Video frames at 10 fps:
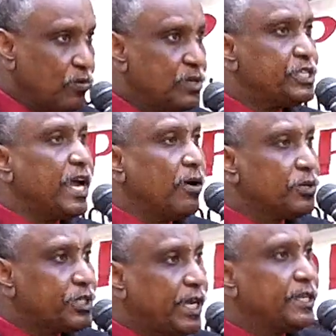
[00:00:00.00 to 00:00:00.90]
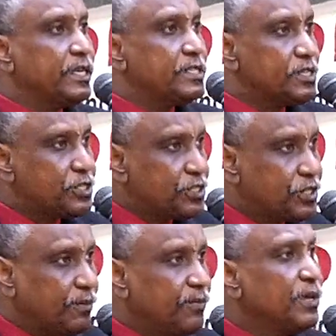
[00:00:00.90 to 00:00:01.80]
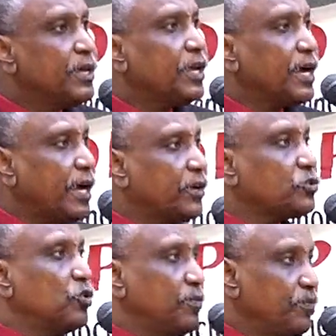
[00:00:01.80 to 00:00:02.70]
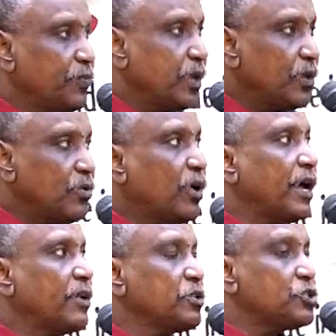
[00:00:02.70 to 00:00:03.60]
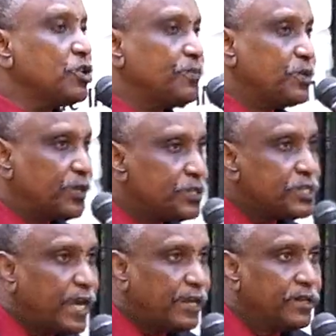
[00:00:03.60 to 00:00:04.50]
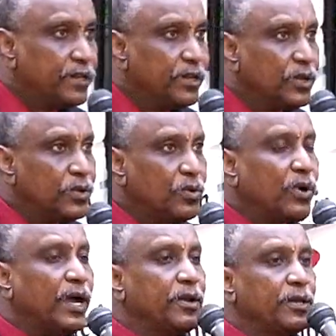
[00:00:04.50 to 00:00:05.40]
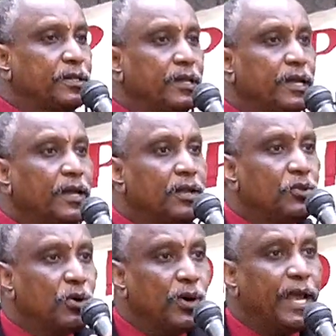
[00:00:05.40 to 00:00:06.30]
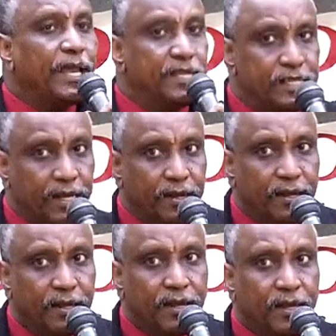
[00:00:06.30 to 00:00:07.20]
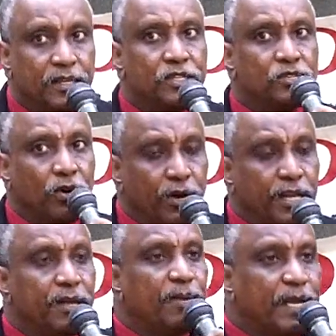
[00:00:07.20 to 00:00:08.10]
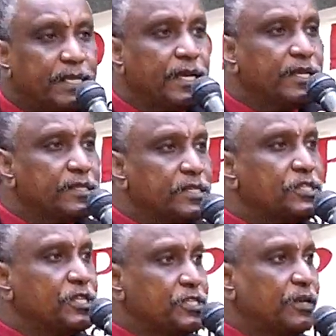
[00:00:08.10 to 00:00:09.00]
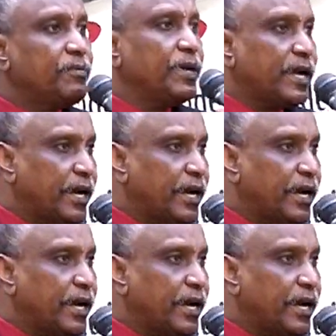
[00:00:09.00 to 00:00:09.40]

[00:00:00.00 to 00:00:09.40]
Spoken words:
Without changing the system in Khartoum, you cannot stop genocide. You cannot do anything. It is only by changing the system in